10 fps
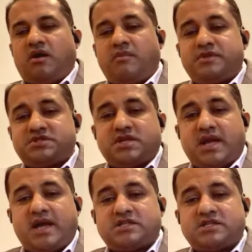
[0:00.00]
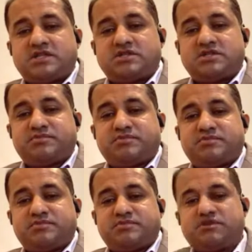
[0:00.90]
opposite
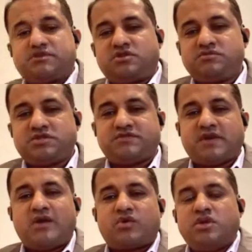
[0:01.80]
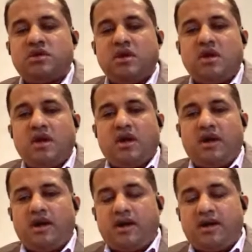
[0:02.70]
aspect of it in terms of how can we
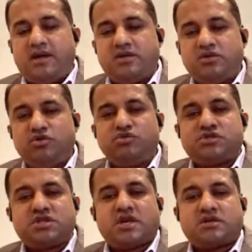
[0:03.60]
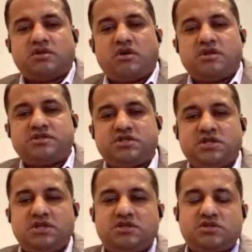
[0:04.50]
use
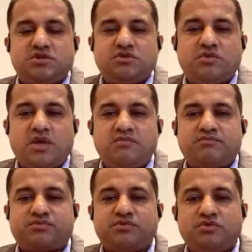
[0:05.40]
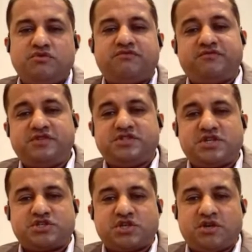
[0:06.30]
technology to improve
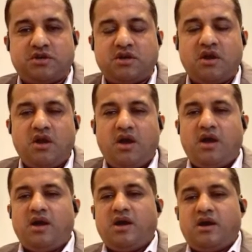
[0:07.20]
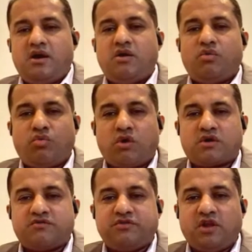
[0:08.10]
physician
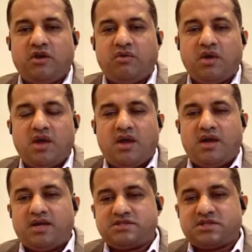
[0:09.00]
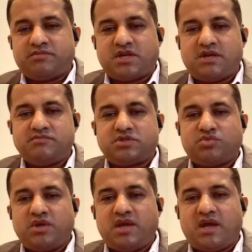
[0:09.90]
workflow. Sometimes
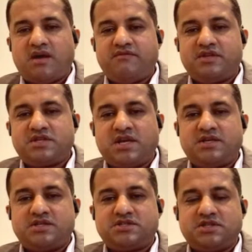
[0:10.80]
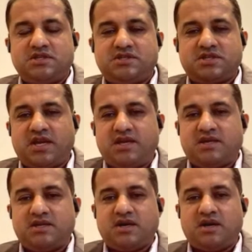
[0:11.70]
we have a tendency to take